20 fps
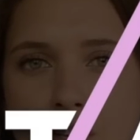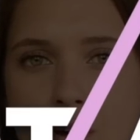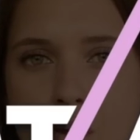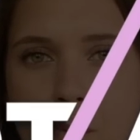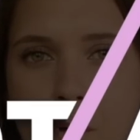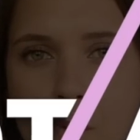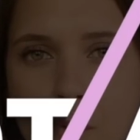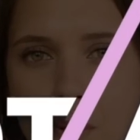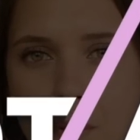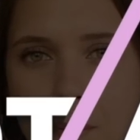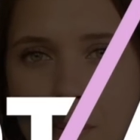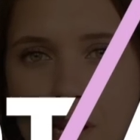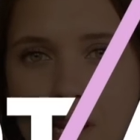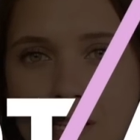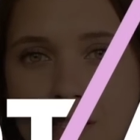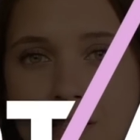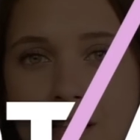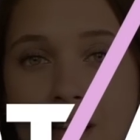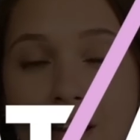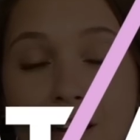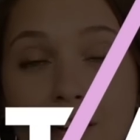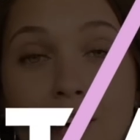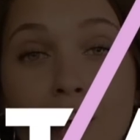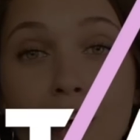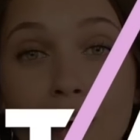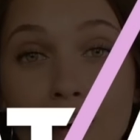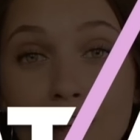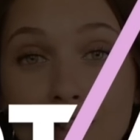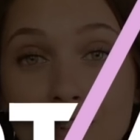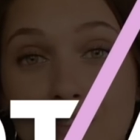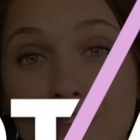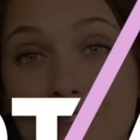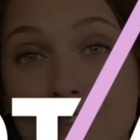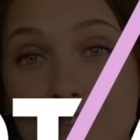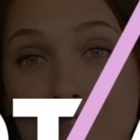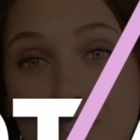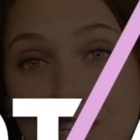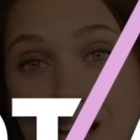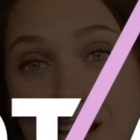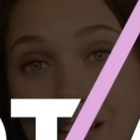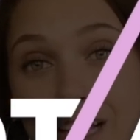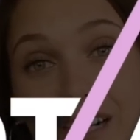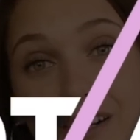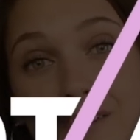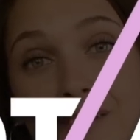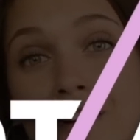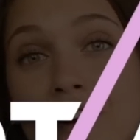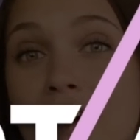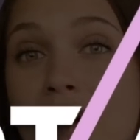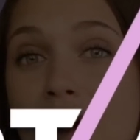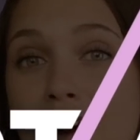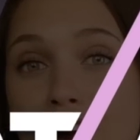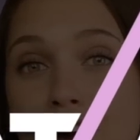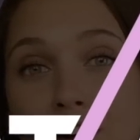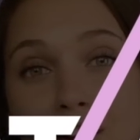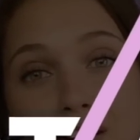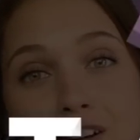know about women is that not all of us are shallow. Our